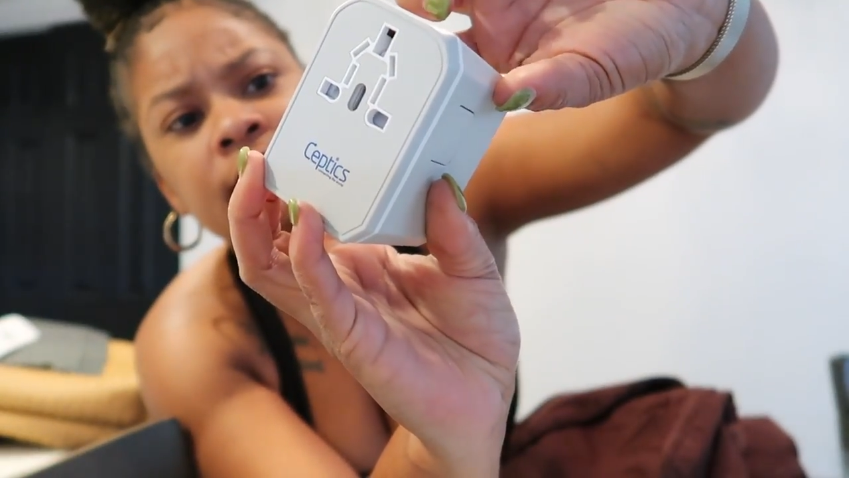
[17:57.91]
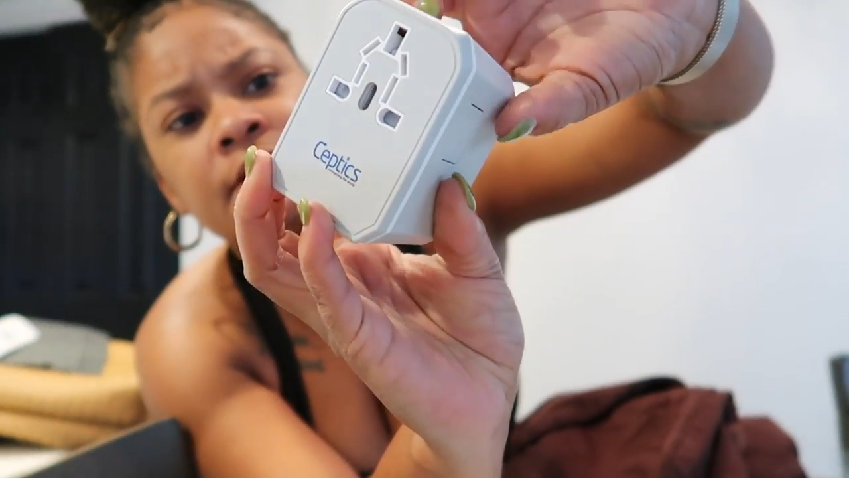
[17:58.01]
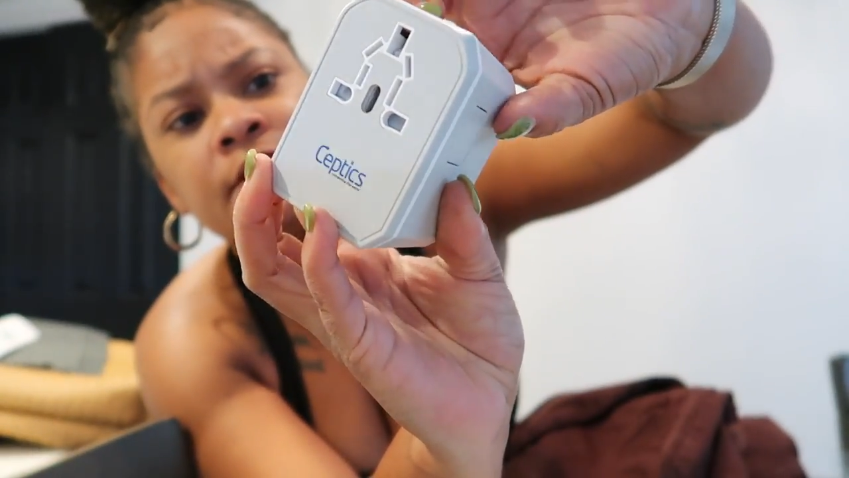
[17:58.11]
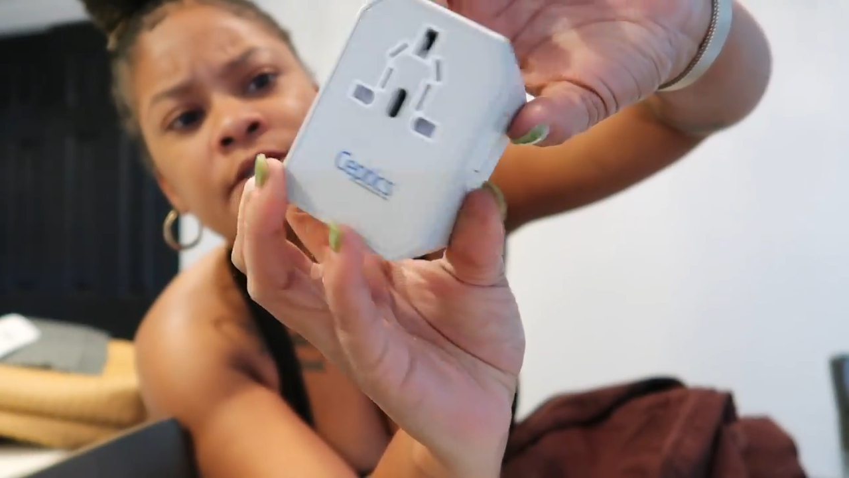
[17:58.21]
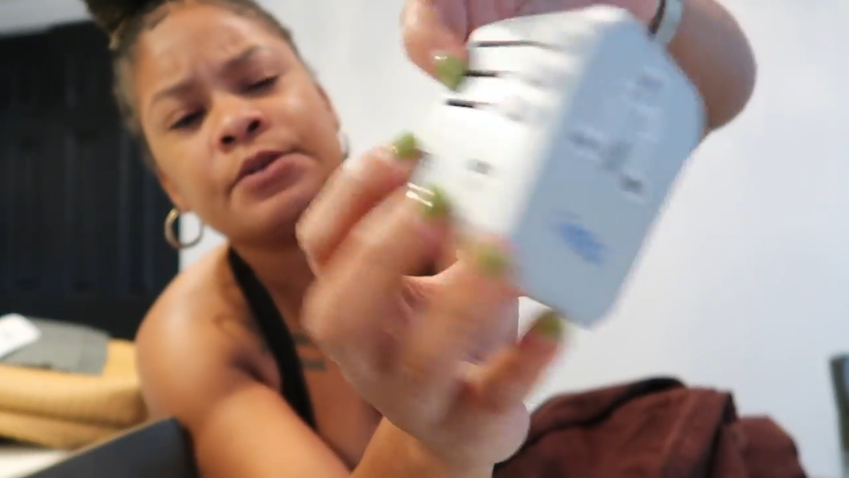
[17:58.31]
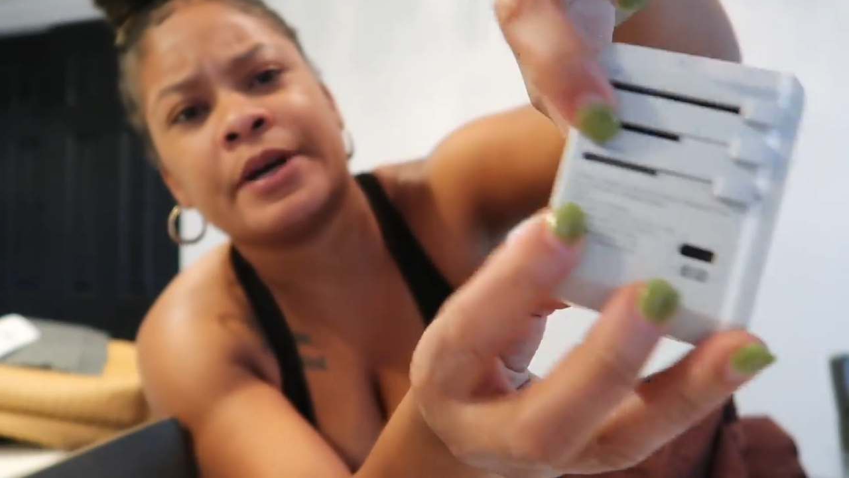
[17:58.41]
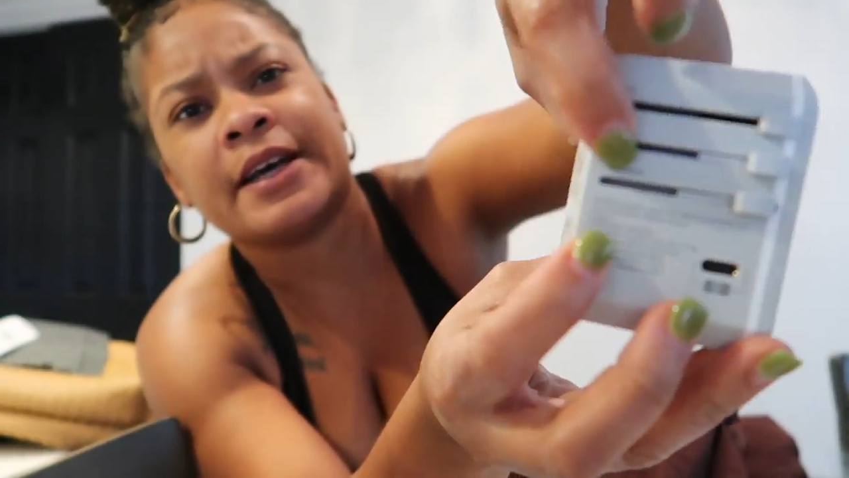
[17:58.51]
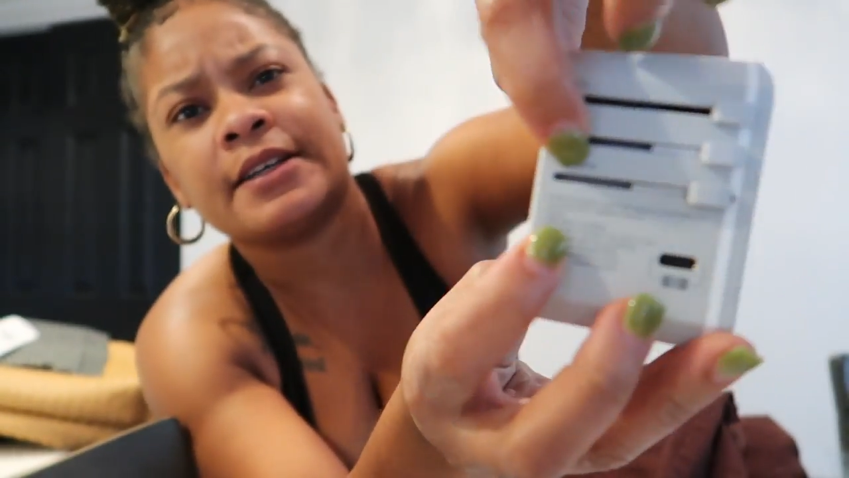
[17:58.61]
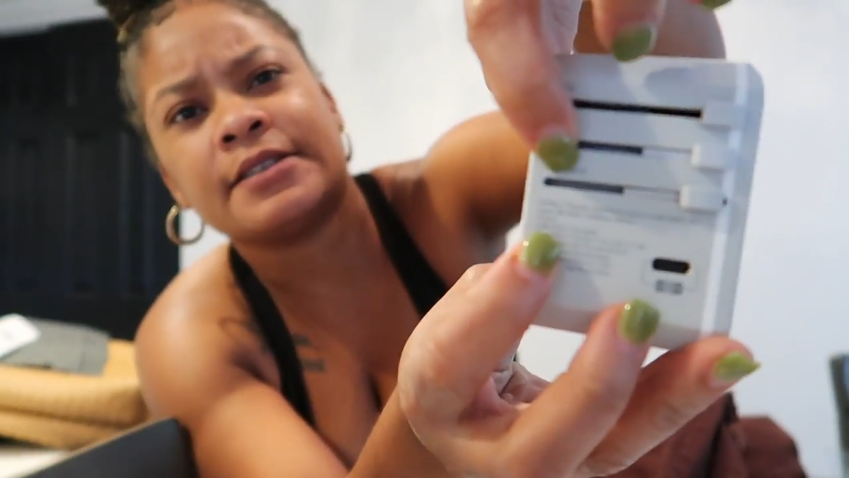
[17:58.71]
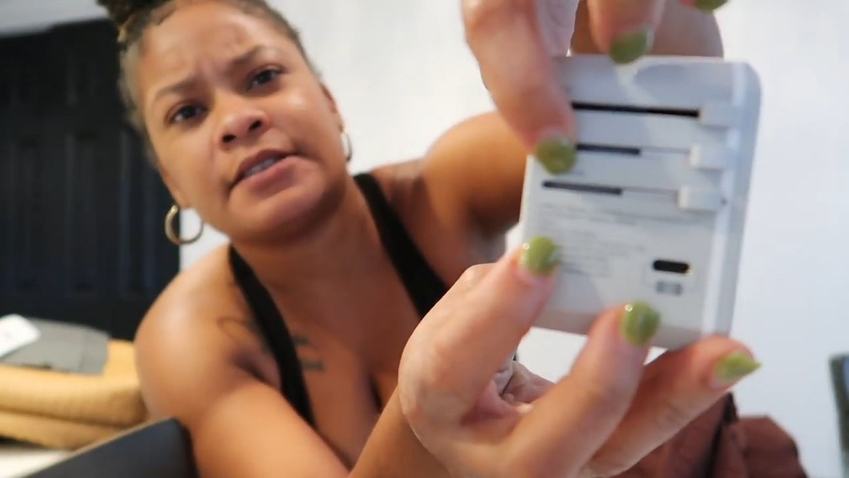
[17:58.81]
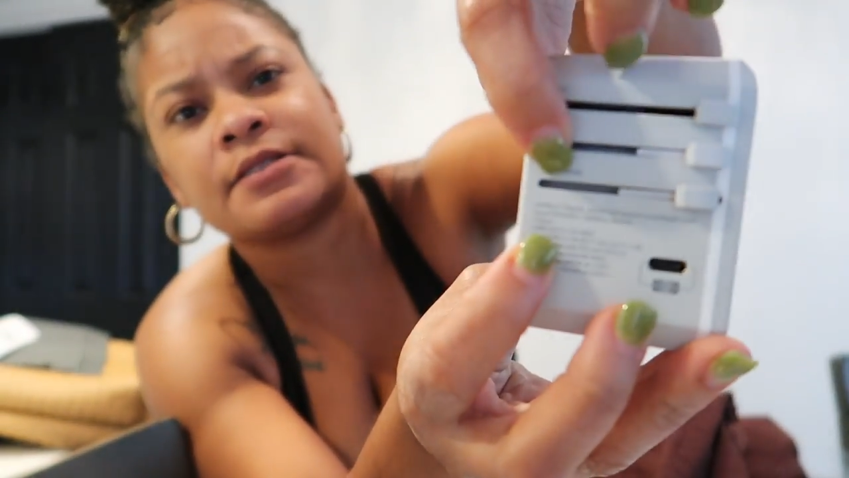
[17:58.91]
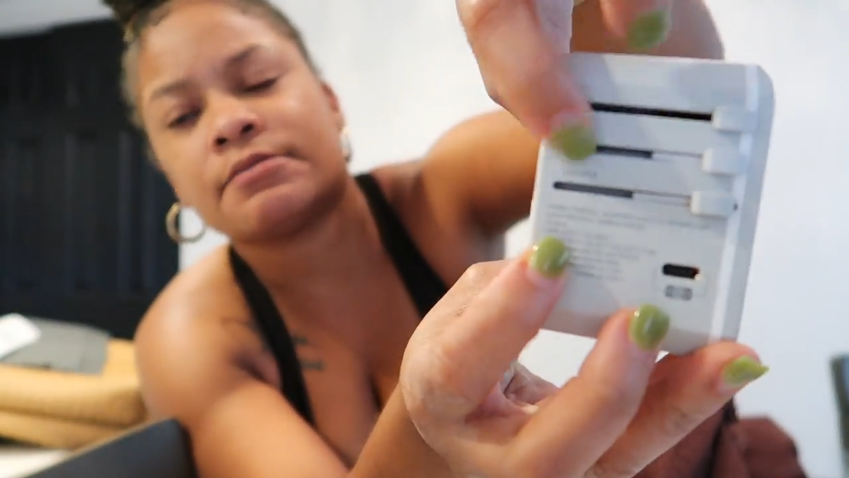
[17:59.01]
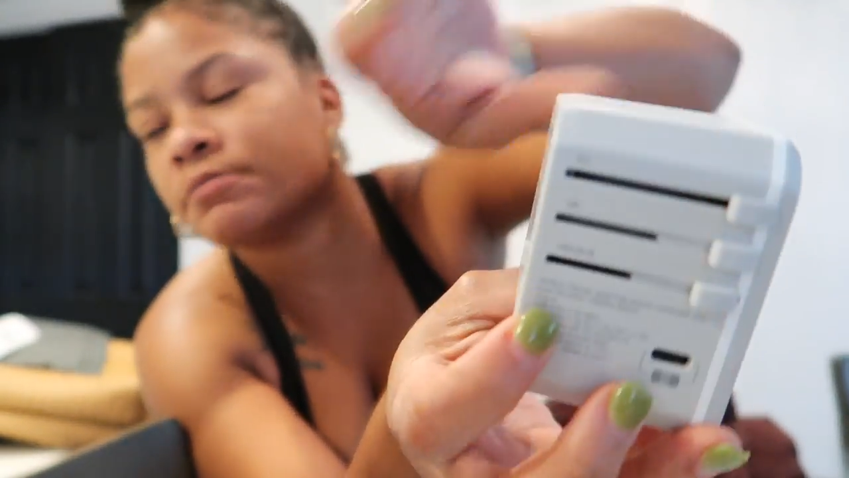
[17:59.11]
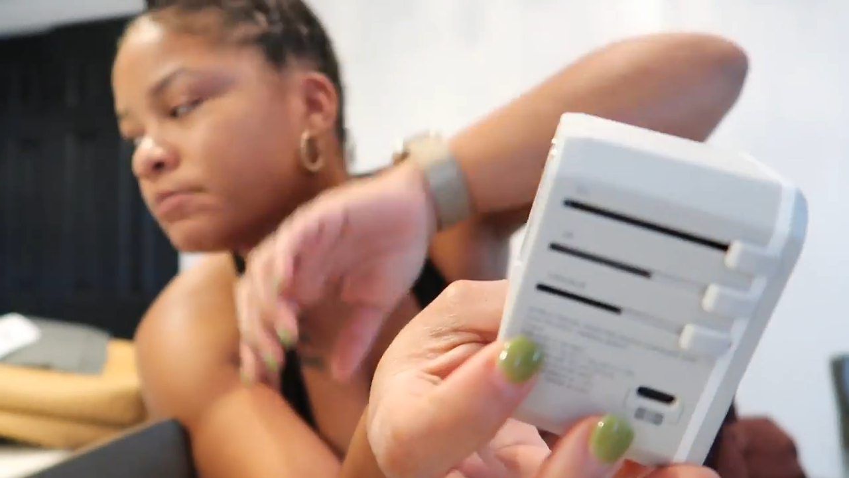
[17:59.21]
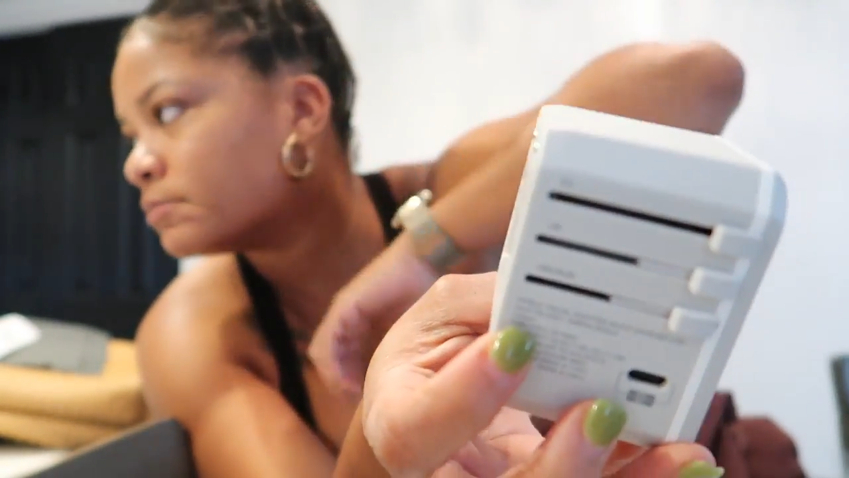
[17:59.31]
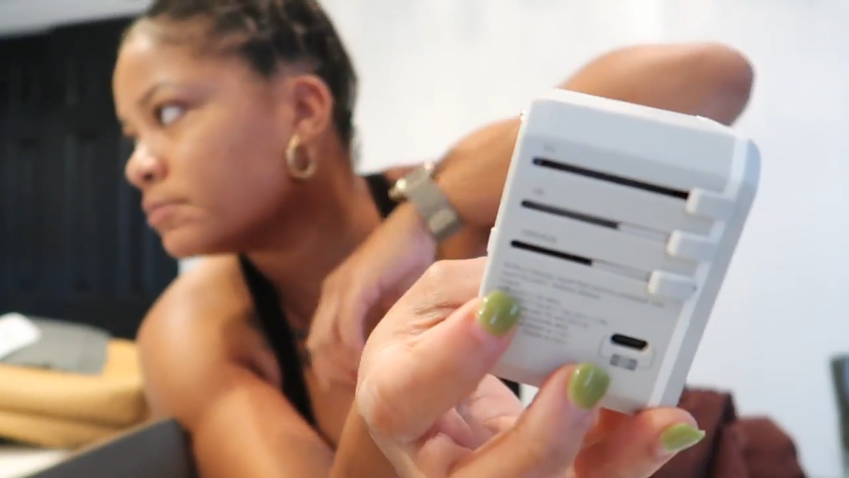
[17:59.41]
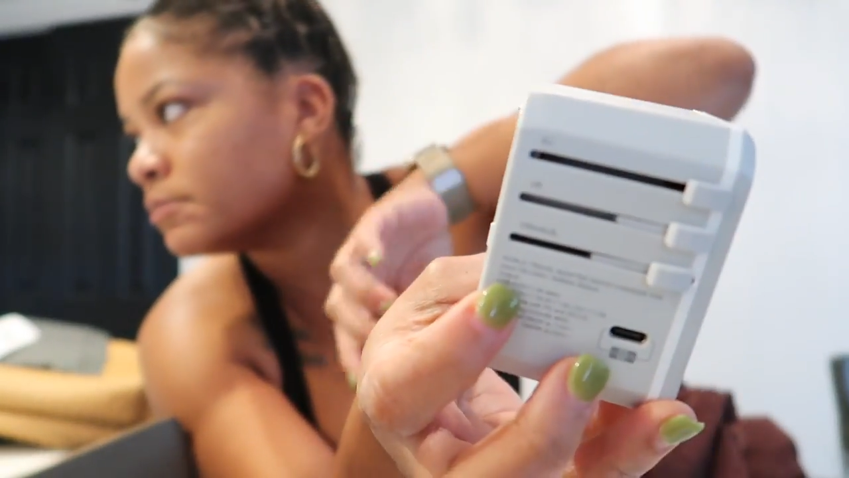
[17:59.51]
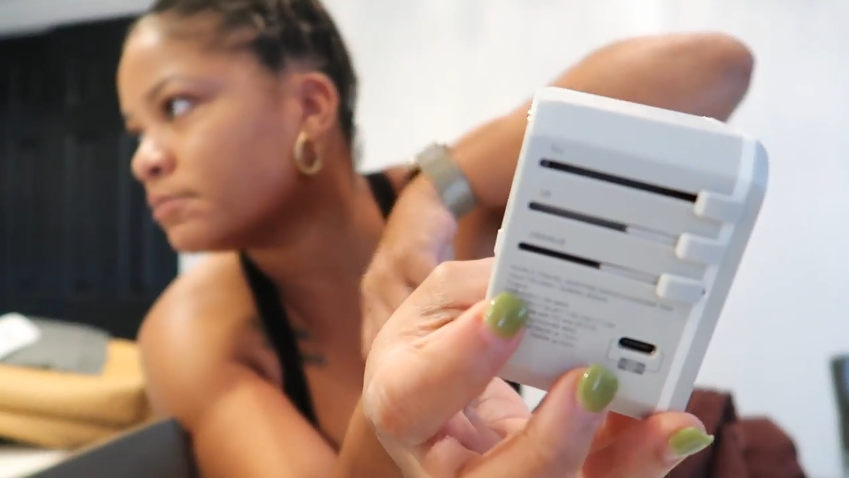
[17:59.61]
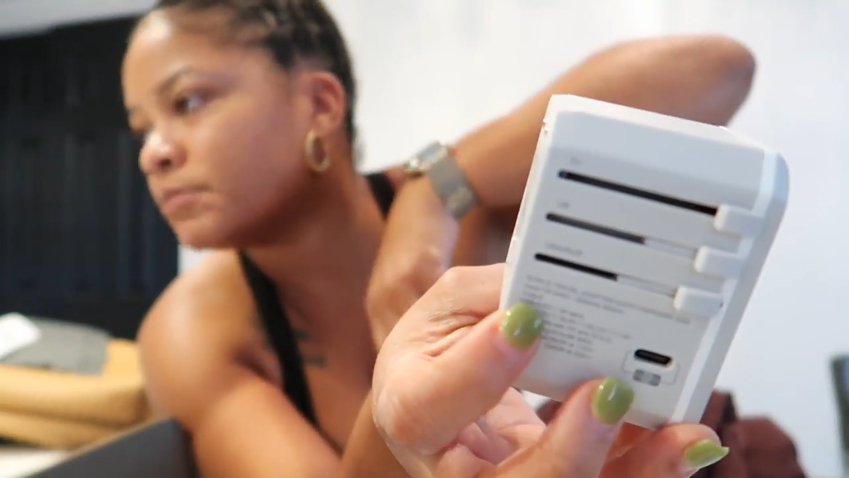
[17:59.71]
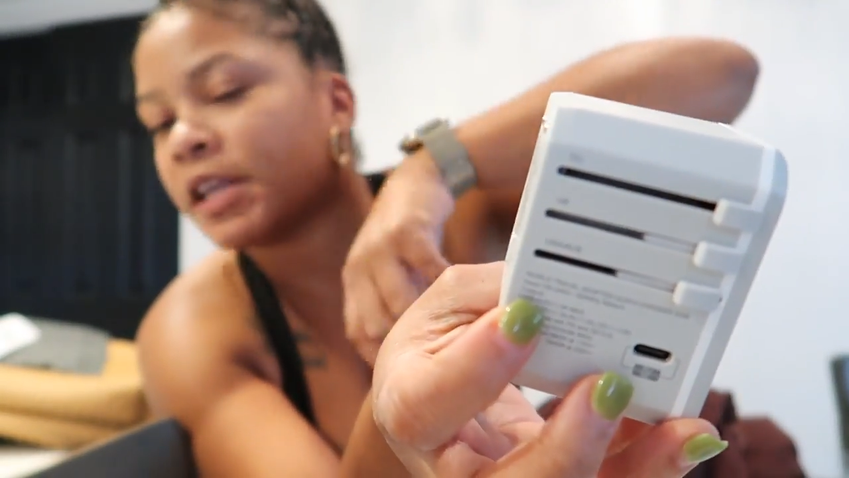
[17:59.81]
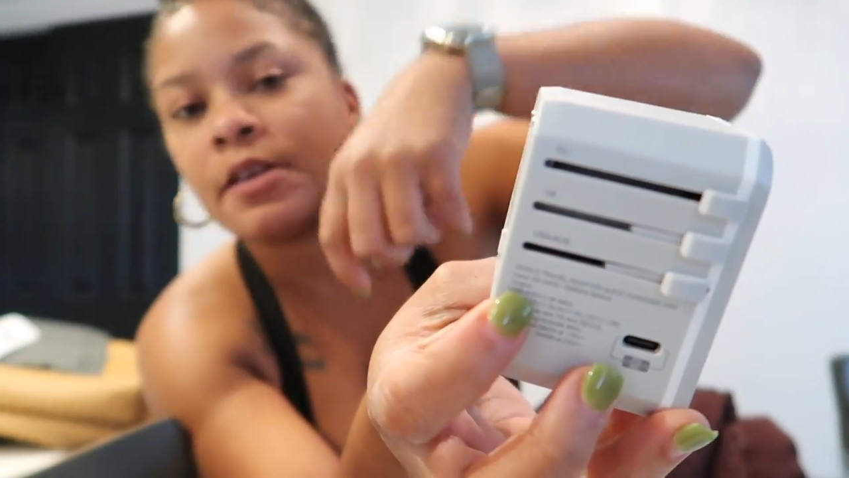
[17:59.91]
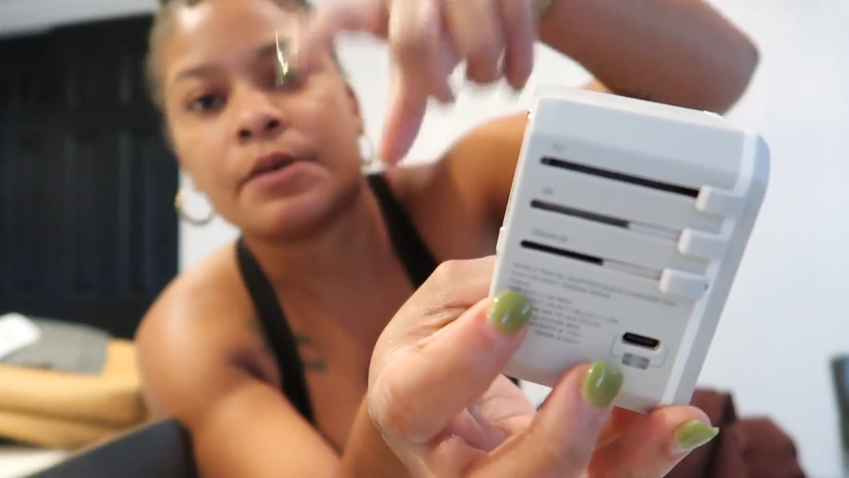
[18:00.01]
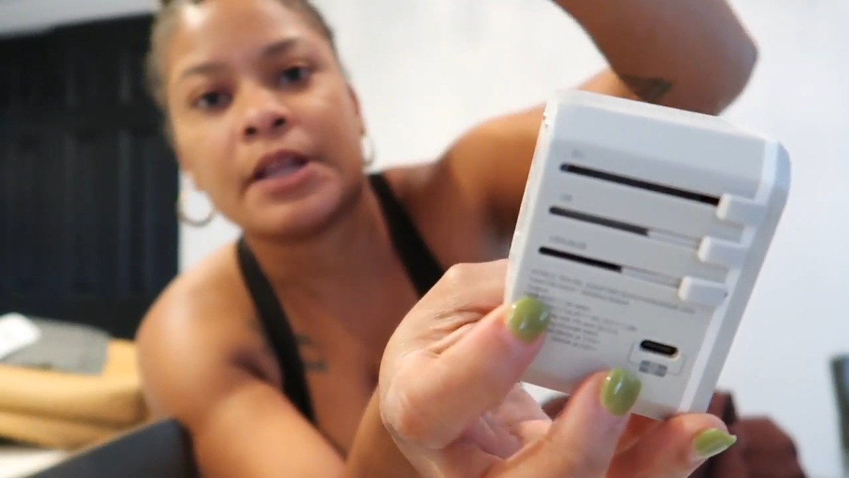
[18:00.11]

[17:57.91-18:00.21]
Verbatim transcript: US. If you